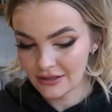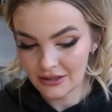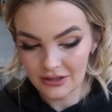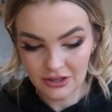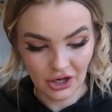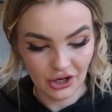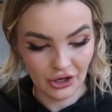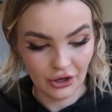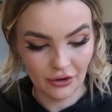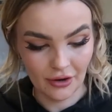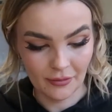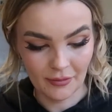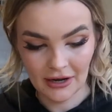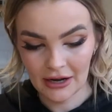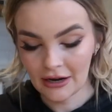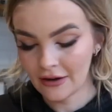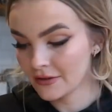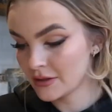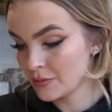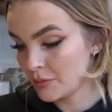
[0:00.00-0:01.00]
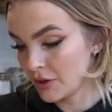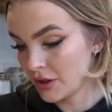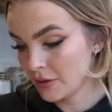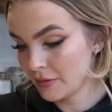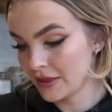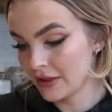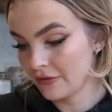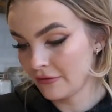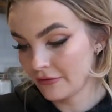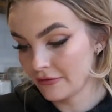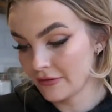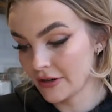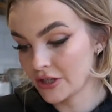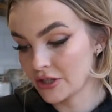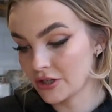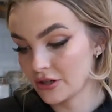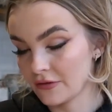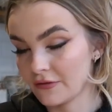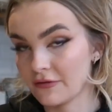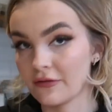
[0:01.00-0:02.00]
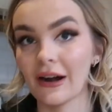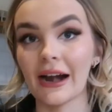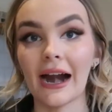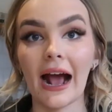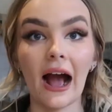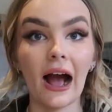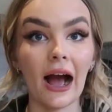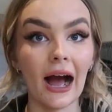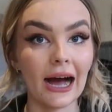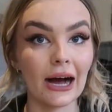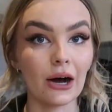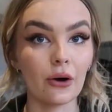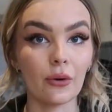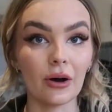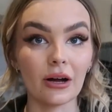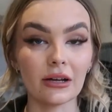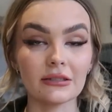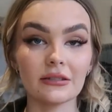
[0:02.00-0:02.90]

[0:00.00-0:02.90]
so I'm gonna have to put them in the fridge for an hour.